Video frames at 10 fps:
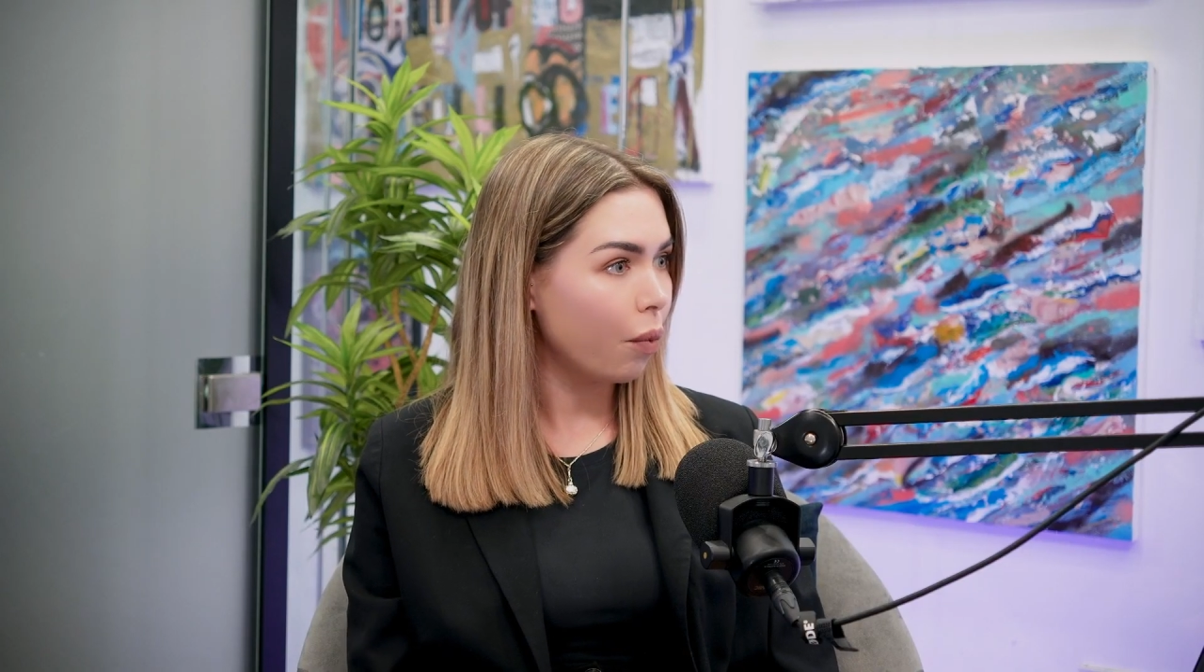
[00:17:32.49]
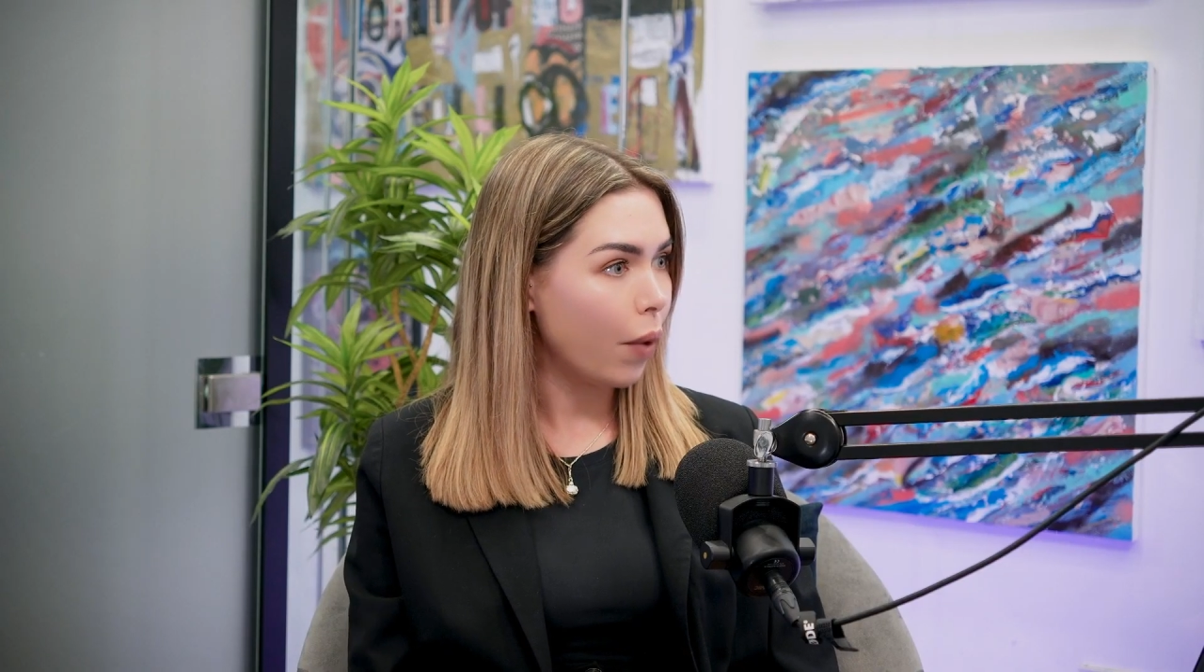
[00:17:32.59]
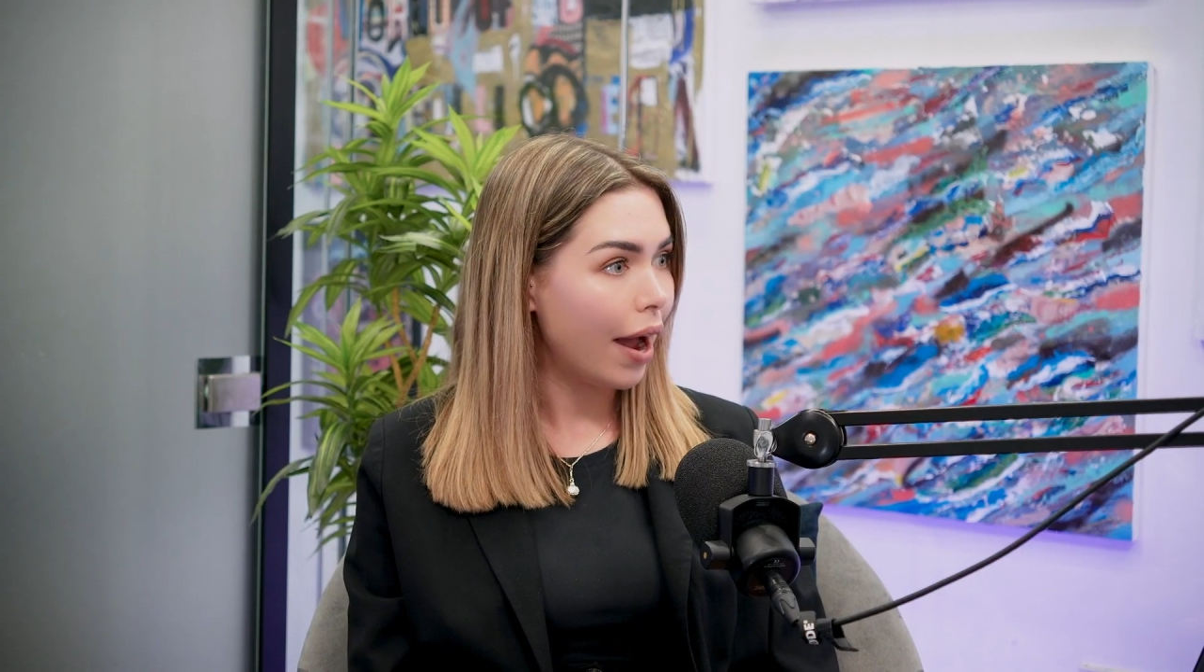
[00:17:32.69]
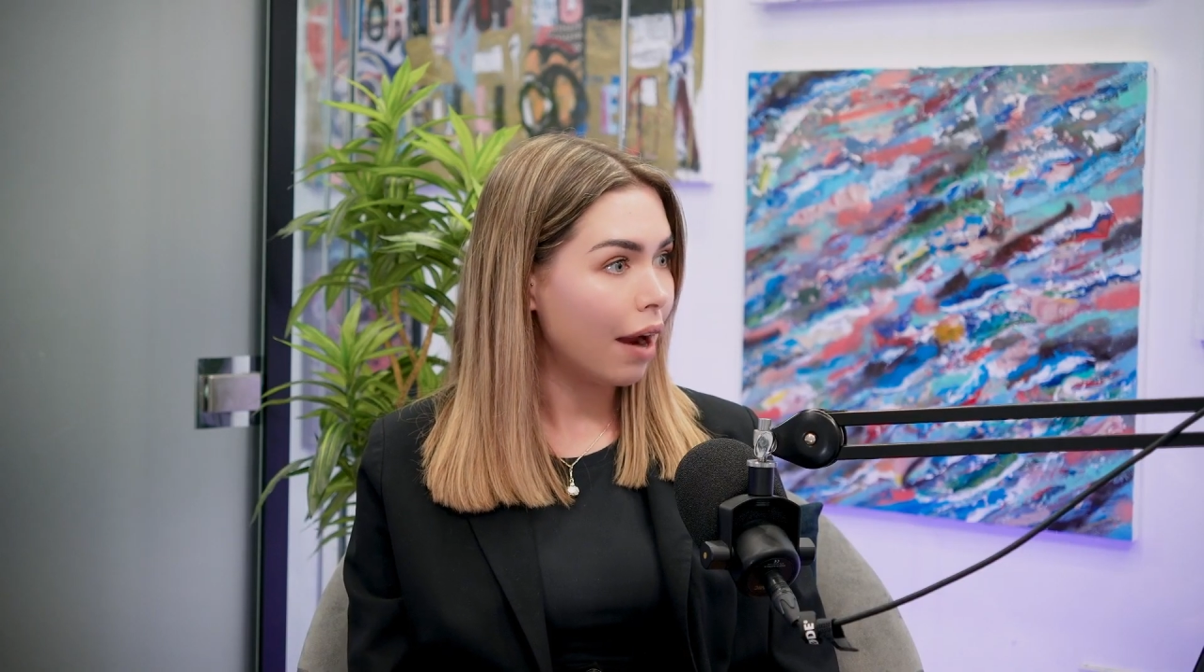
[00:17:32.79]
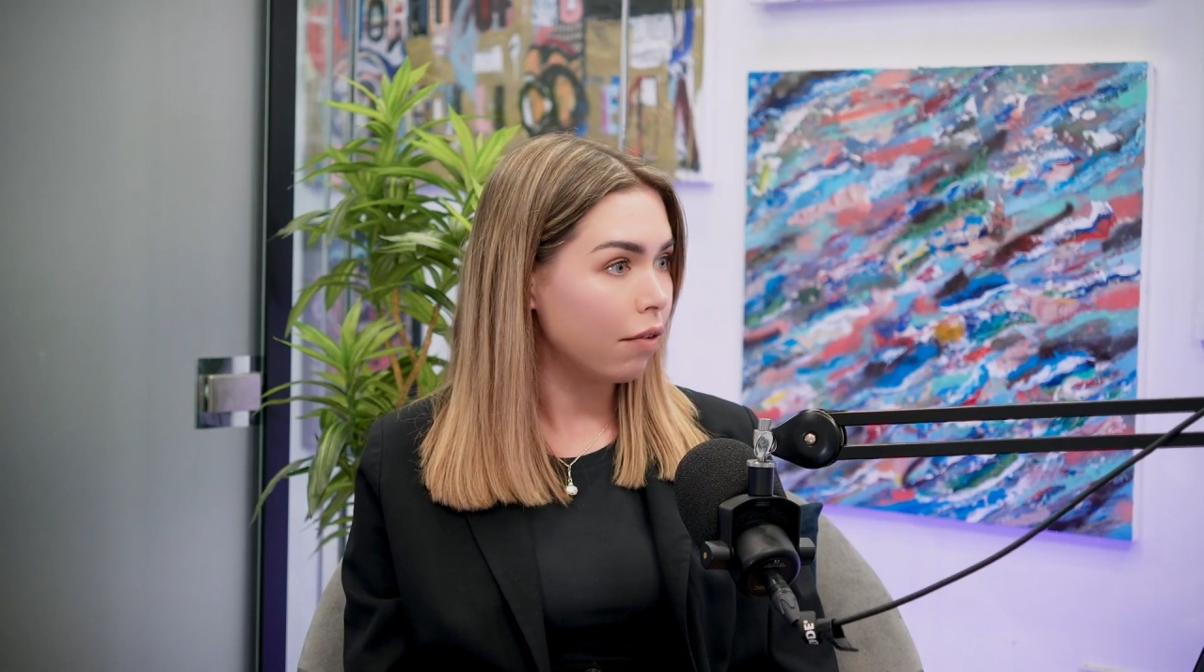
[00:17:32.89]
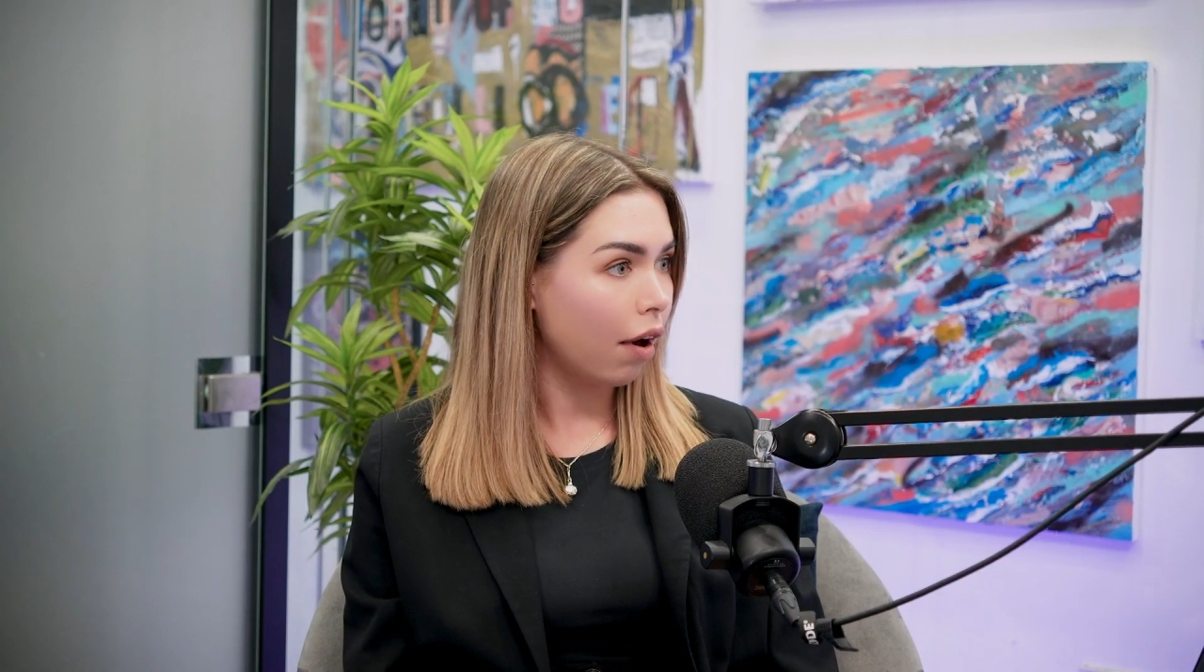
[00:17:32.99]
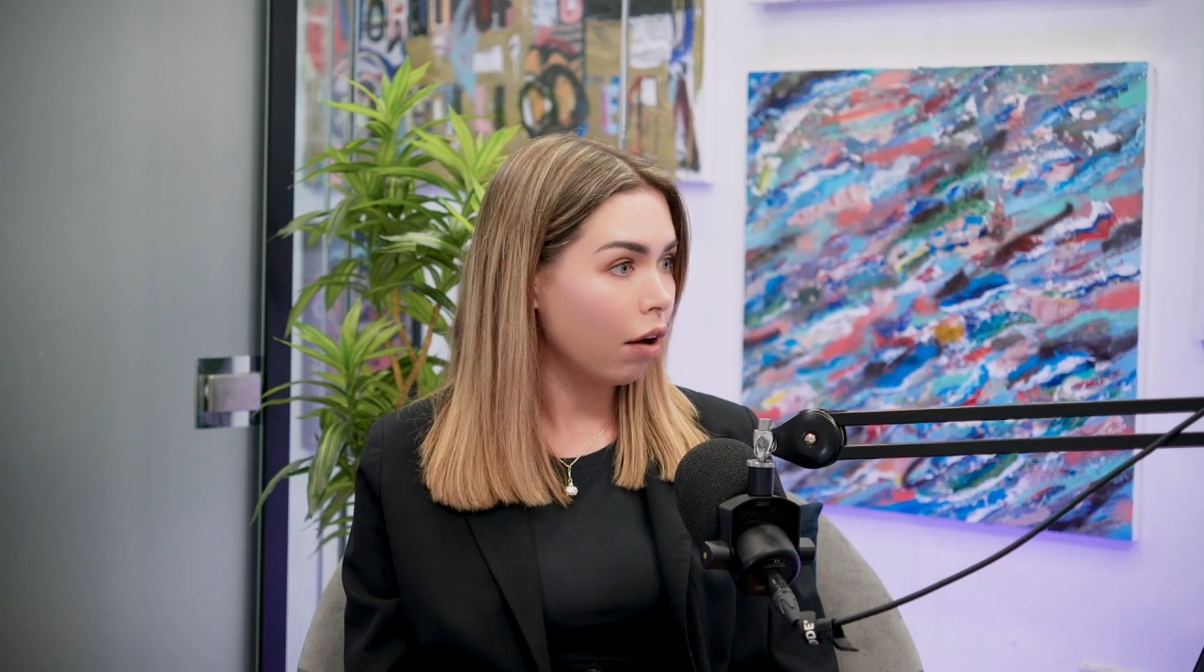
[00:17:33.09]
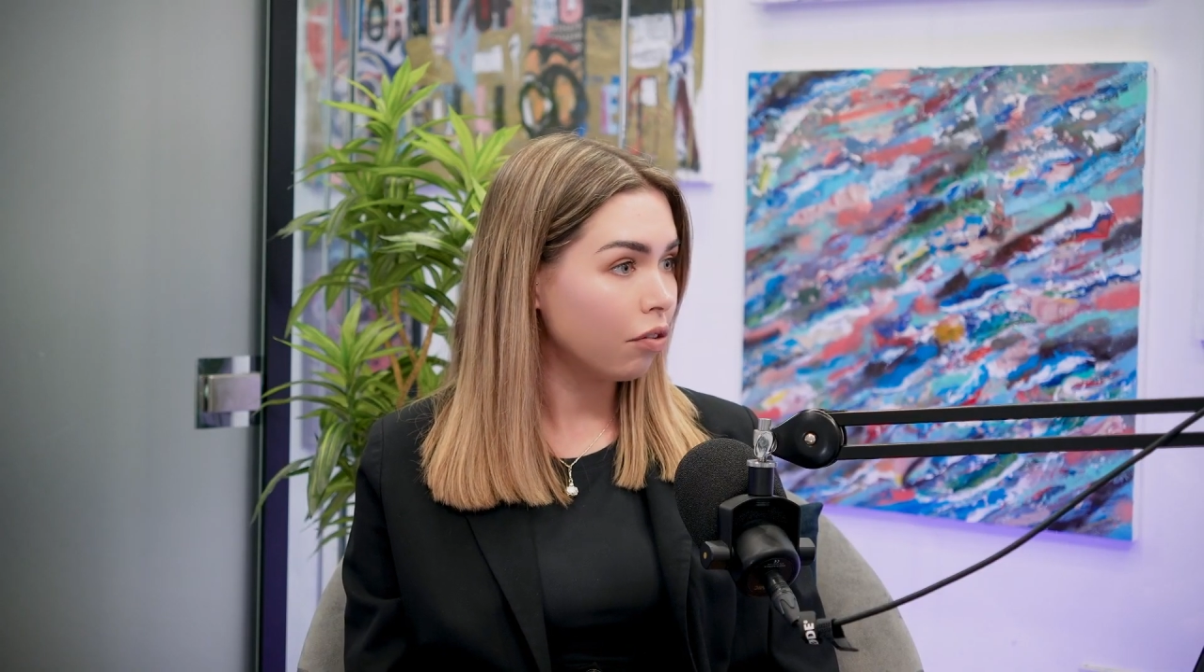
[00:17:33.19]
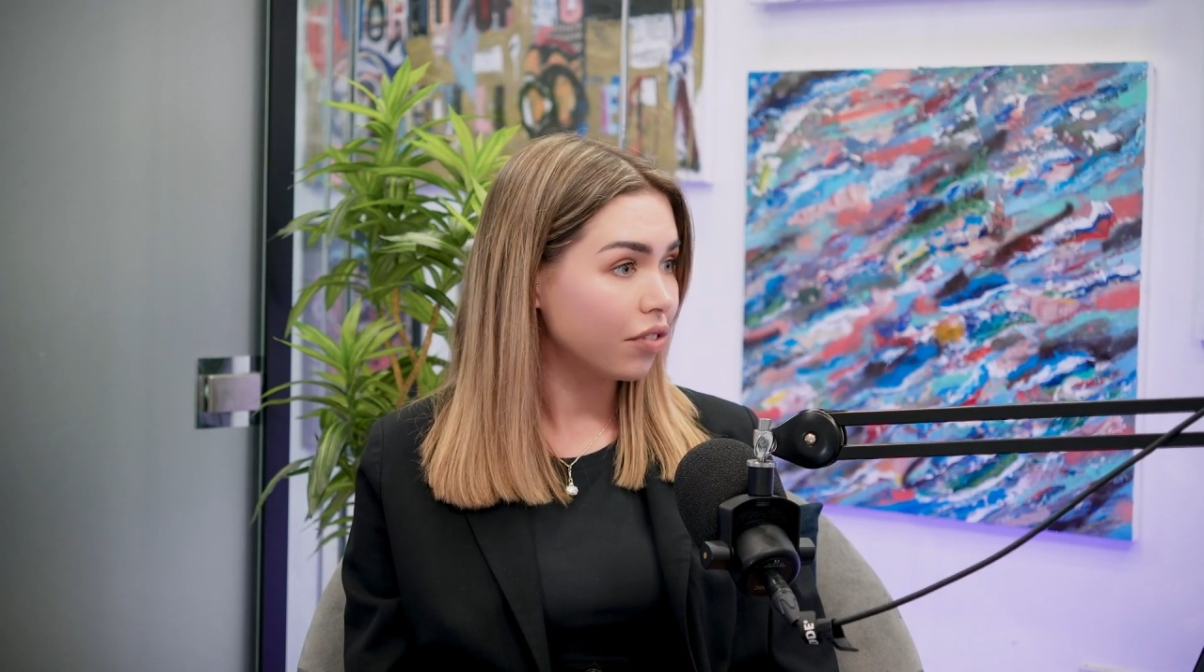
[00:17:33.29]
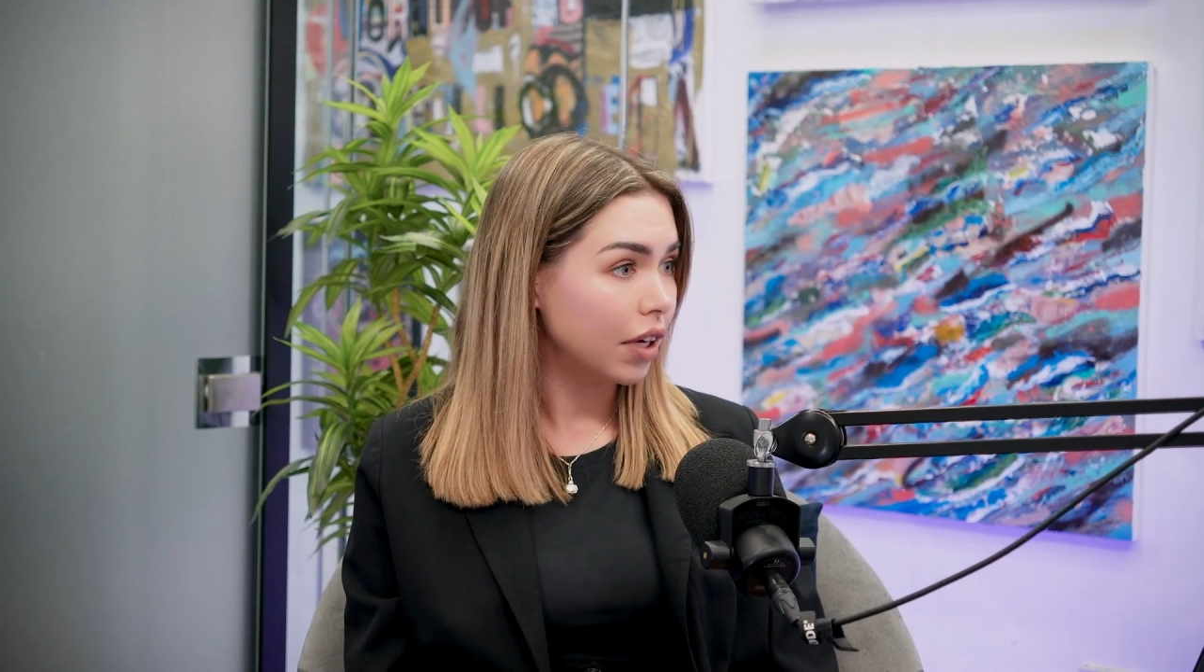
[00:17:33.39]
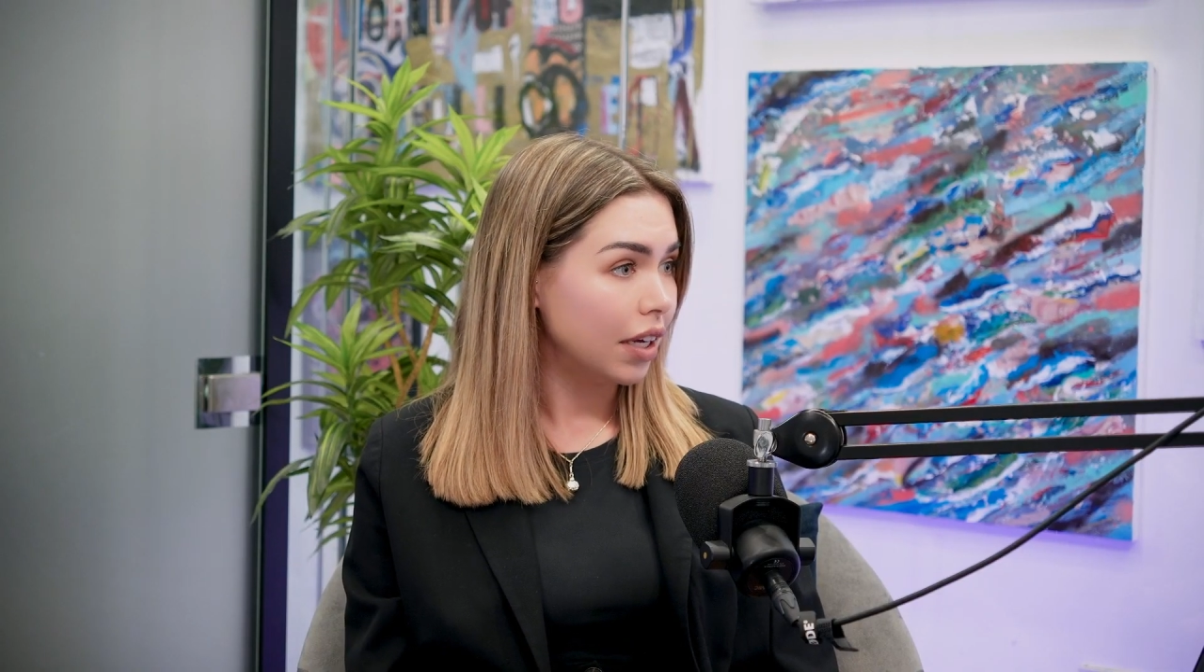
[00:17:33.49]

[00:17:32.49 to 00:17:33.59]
aware of,